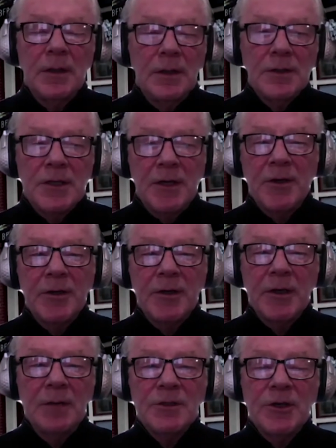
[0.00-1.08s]
Senator,
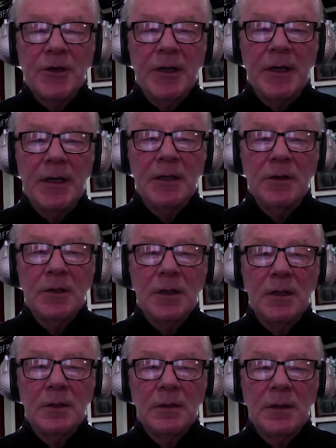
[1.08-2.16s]
i am sorry. It looks.